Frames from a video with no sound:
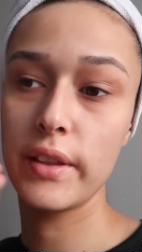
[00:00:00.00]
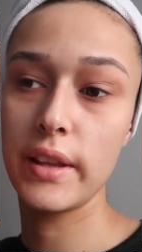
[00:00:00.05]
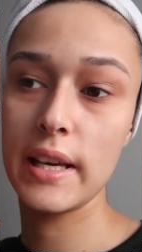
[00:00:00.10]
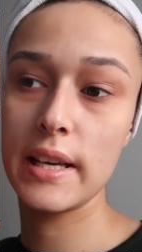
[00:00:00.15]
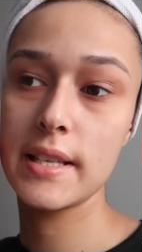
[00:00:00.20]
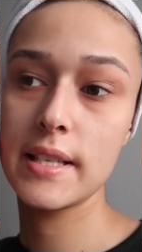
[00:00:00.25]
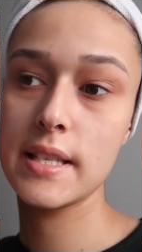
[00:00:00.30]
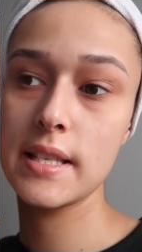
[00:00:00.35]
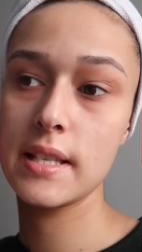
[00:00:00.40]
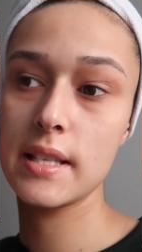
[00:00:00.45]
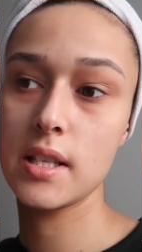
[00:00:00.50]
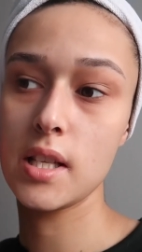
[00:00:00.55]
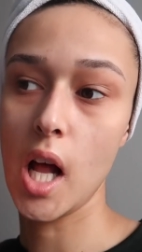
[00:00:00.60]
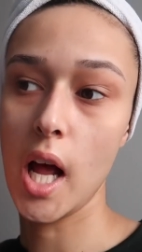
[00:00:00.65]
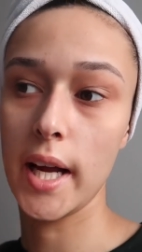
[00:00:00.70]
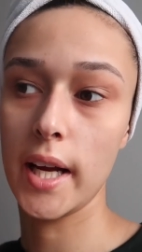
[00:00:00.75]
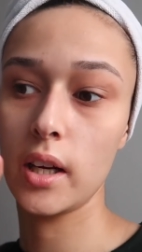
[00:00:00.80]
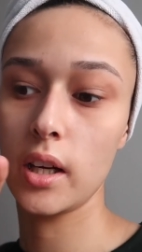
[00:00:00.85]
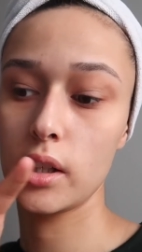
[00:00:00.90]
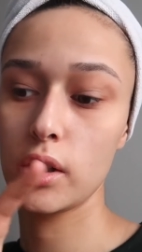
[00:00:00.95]
This
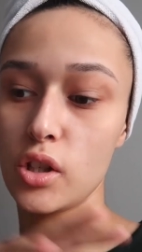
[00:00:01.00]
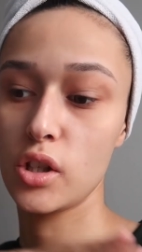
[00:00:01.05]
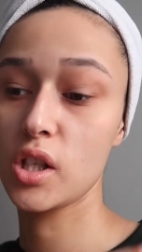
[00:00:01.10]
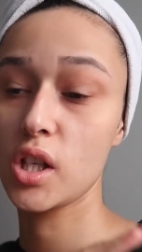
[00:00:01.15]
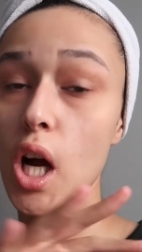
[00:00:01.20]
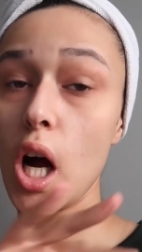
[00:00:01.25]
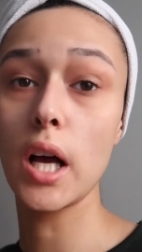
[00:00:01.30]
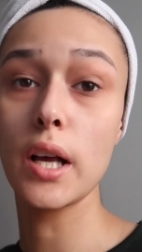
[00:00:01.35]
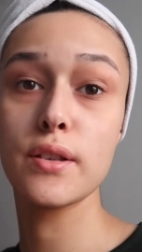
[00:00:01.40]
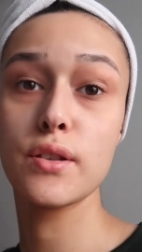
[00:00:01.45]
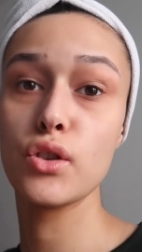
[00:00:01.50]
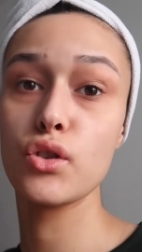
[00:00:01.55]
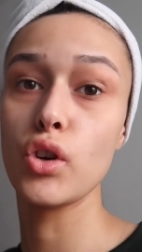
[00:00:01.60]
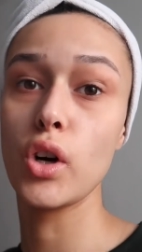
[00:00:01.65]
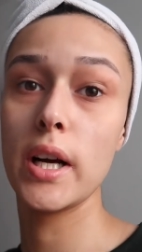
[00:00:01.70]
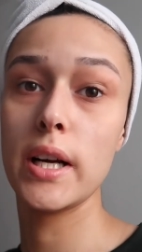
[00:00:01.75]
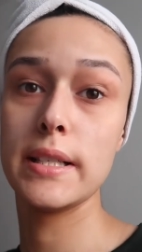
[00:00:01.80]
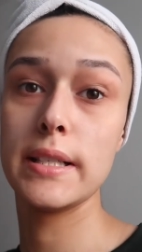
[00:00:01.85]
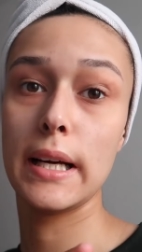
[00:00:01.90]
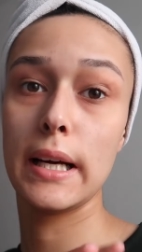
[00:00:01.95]
like just cuts the
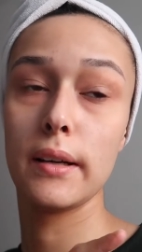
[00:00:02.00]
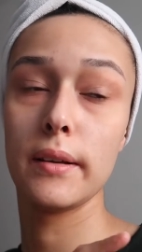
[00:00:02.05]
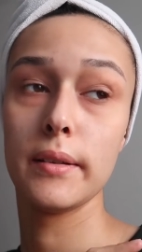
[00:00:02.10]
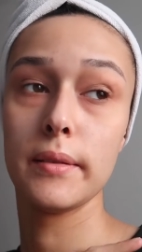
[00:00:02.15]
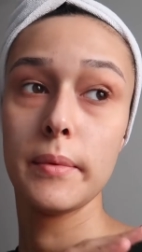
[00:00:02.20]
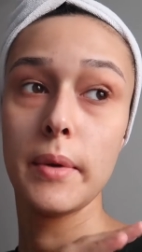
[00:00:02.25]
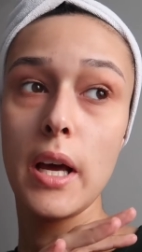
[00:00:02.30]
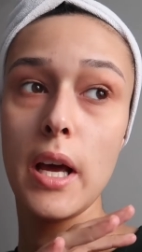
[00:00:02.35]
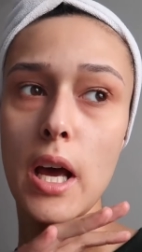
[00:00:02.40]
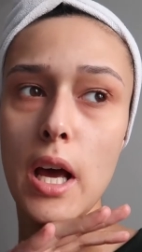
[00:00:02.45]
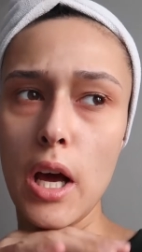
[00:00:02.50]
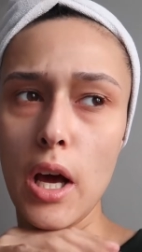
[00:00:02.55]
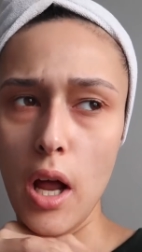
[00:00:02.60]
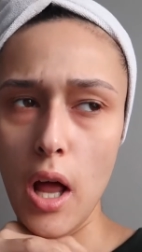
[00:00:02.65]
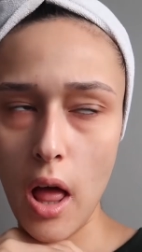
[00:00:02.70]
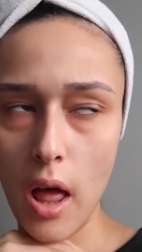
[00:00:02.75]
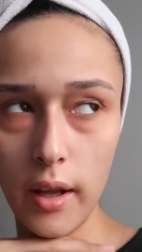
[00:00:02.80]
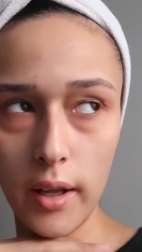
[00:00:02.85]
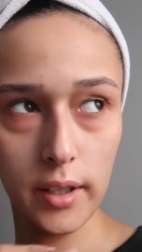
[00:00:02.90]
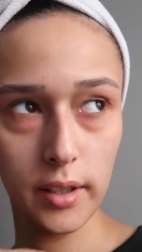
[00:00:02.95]
drying down.
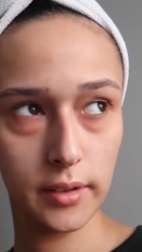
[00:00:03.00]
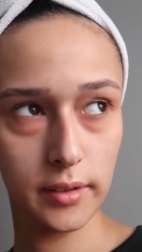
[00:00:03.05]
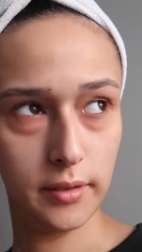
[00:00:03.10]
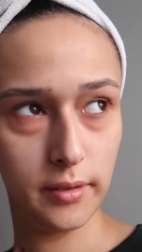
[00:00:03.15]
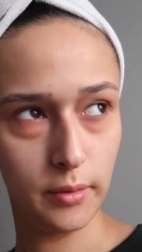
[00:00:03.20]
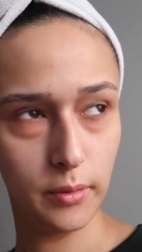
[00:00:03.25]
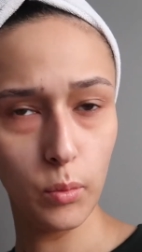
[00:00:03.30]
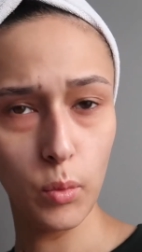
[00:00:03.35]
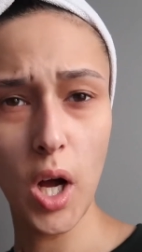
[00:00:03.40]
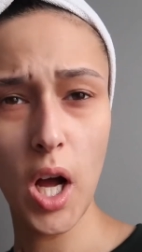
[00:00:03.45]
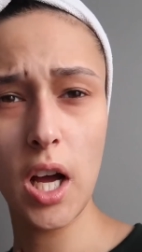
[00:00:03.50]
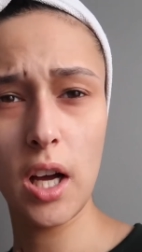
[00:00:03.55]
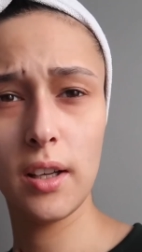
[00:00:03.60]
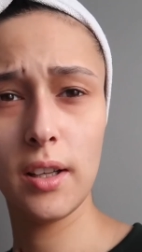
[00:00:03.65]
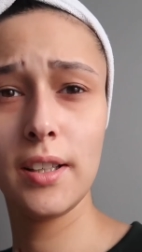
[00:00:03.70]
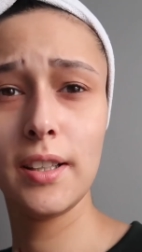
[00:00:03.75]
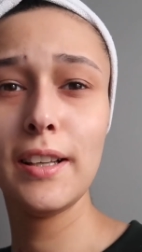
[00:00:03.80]
huh what?